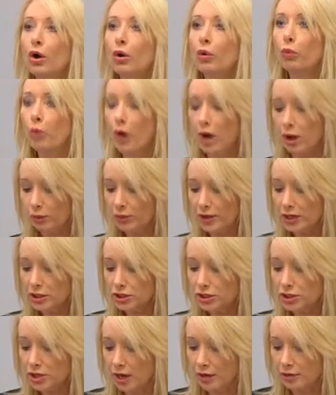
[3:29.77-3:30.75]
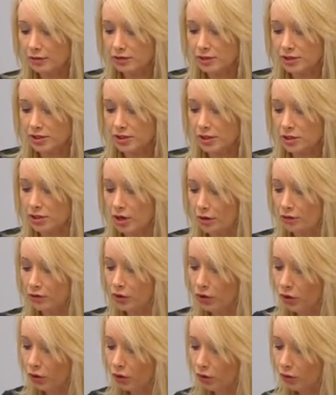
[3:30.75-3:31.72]
While we don't know the
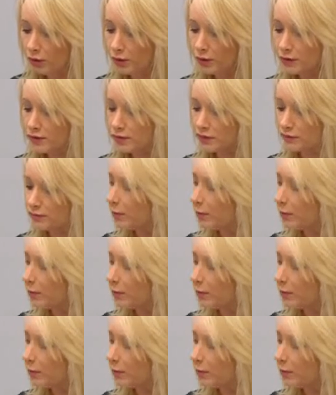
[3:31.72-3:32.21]
cause of